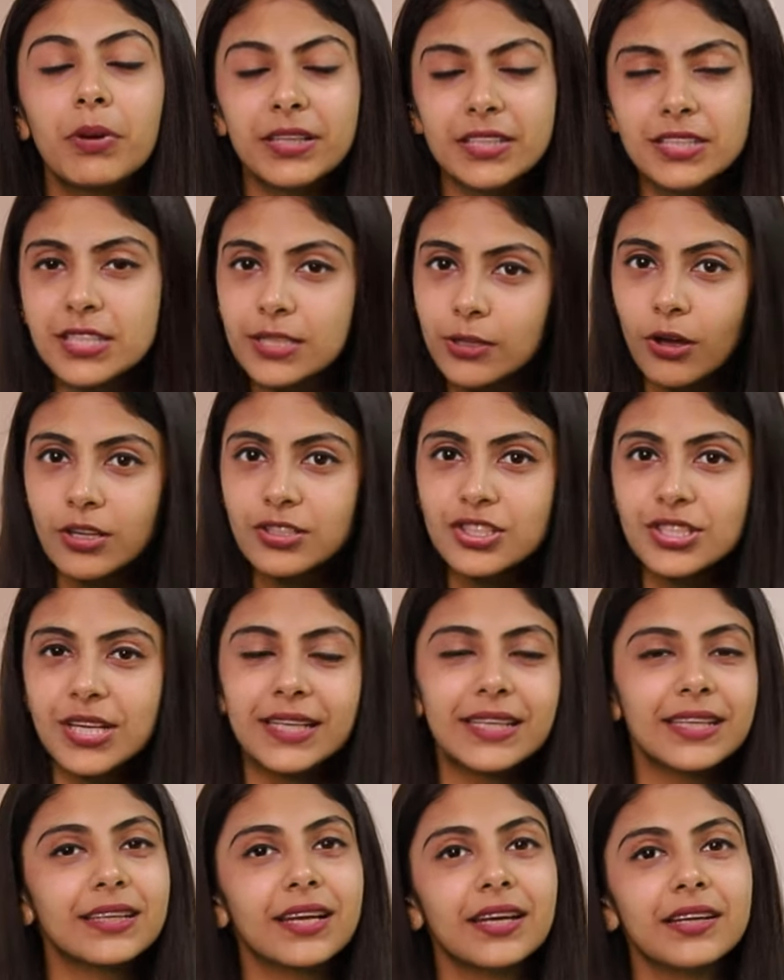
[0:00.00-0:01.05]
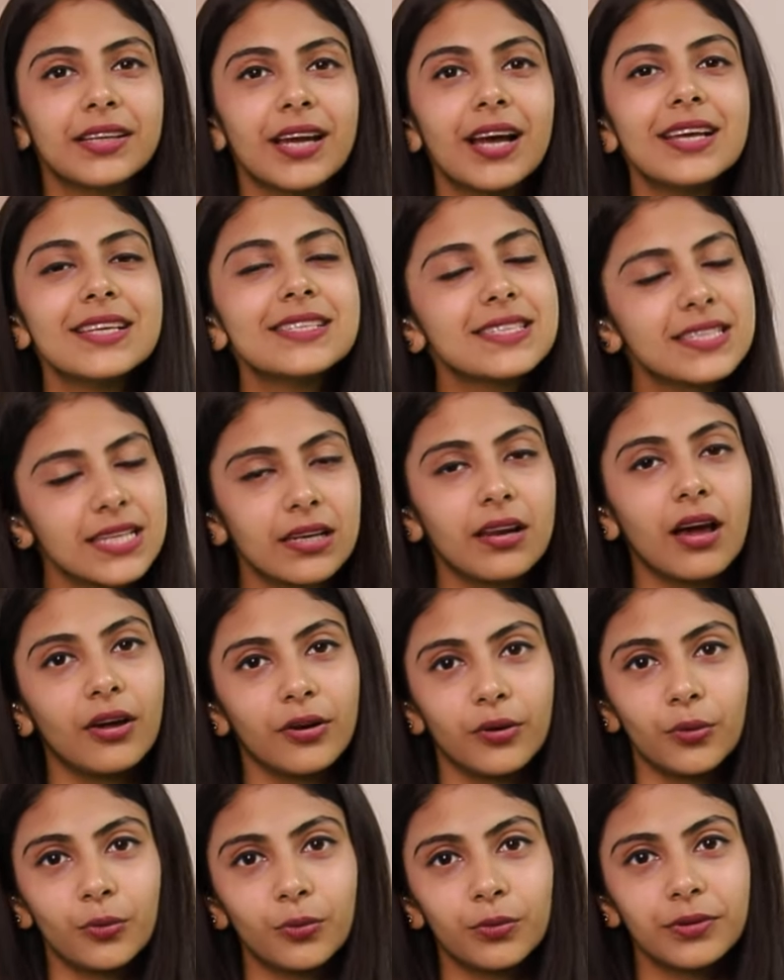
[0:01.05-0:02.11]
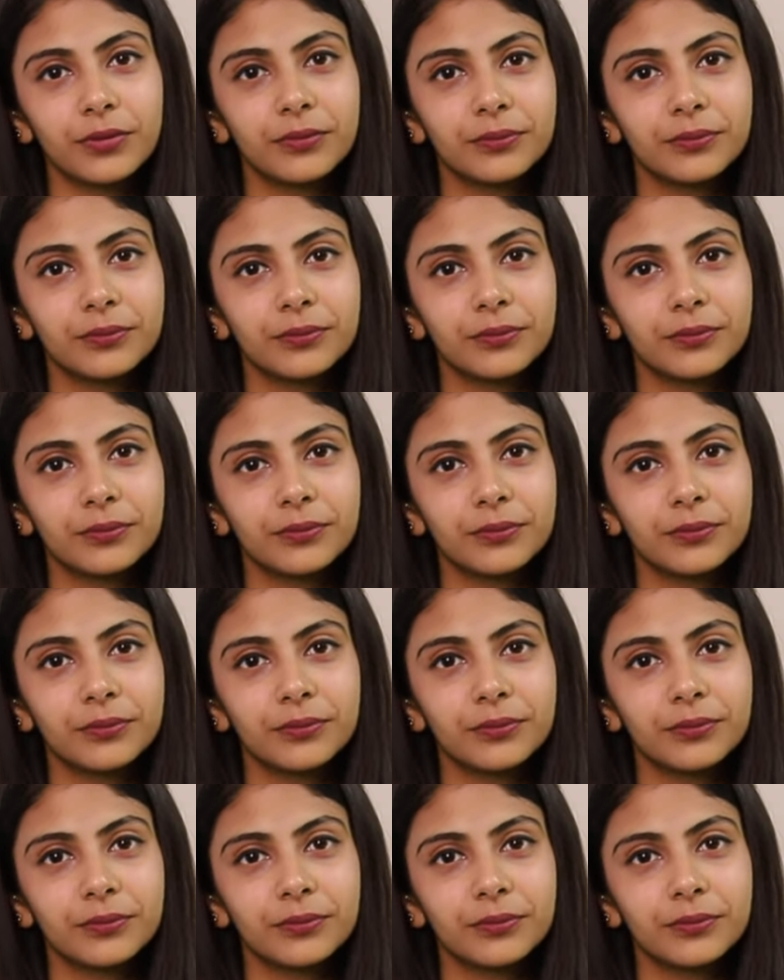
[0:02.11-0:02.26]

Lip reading: but its launch date in India is still unknown.